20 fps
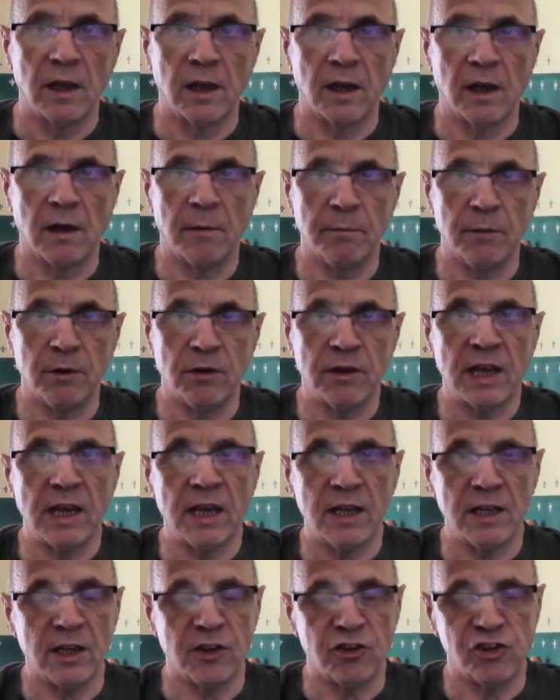
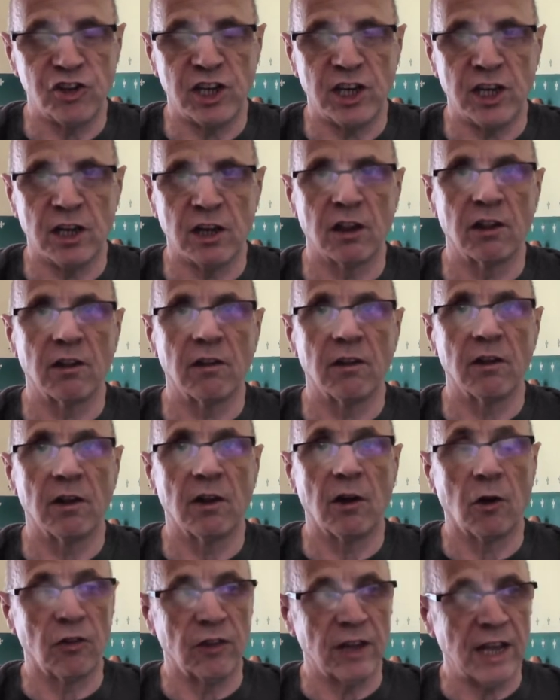mutated genes
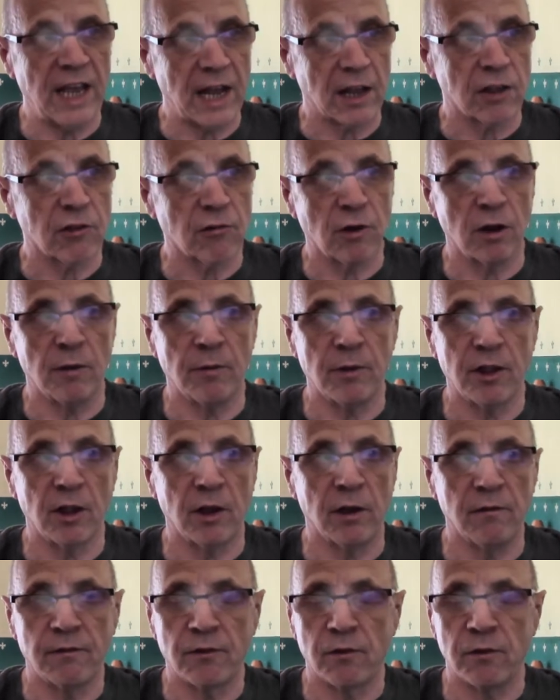on the X
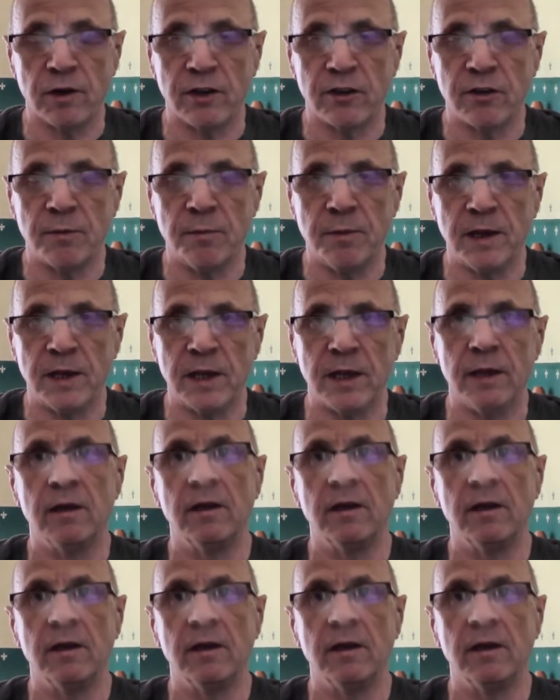chromosome for it to be